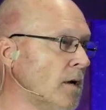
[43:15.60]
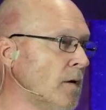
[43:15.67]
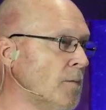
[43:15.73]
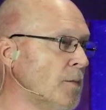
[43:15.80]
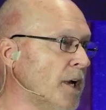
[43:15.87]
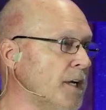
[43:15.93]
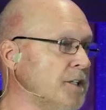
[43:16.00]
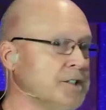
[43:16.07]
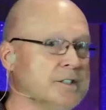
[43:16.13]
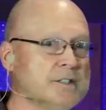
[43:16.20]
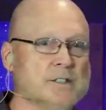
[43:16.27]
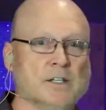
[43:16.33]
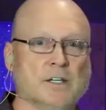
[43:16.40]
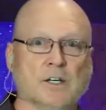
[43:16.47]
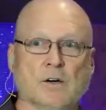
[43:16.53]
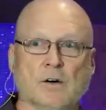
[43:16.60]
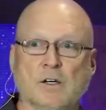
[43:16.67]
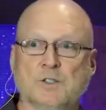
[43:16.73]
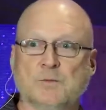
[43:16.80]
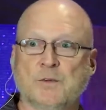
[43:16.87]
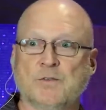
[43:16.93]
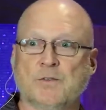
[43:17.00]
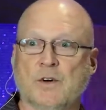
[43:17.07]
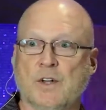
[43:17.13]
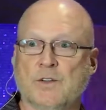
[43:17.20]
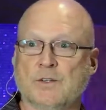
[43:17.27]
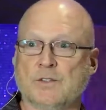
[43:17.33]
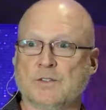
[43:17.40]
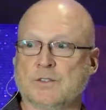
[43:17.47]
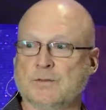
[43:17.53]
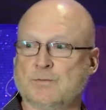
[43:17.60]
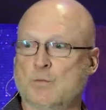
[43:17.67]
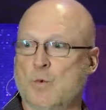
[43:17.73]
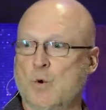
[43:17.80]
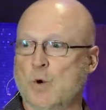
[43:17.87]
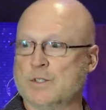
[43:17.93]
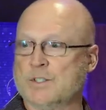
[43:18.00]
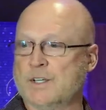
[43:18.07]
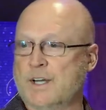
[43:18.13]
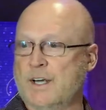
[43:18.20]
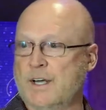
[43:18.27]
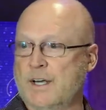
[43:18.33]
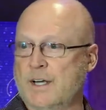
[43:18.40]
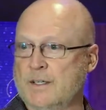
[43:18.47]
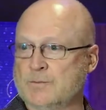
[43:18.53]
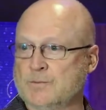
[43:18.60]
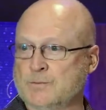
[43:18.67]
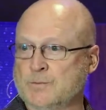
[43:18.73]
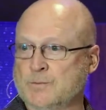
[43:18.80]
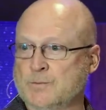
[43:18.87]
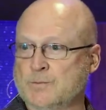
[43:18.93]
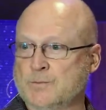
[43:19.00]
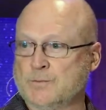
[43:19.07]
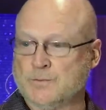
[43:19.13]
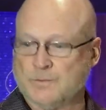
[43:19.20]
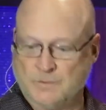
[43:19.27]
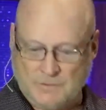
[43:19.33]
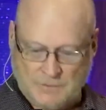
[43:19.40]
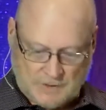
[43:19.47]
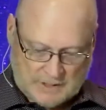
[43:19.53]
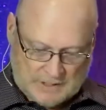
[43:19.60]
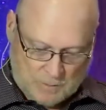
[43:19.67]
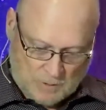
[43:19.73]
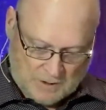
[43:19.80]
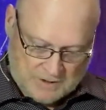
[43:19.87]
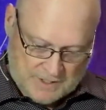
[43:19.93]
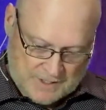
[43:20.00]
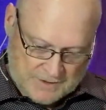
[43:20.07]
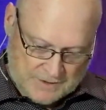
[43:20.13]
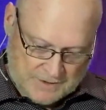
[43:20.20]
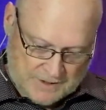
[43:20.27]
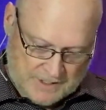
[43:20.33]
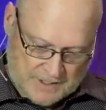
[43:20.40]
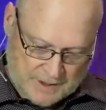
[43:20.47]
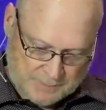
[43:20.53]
patience and encouragement for others more today than I was yesterday.